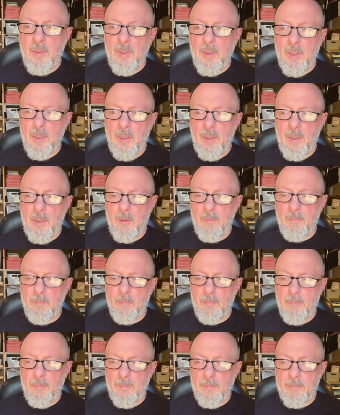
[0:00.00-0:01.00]
time.
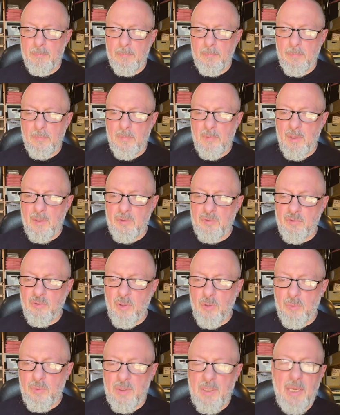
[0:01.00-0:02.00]

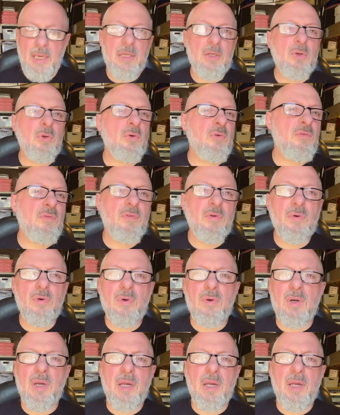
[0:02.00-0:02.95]
So yeah, look for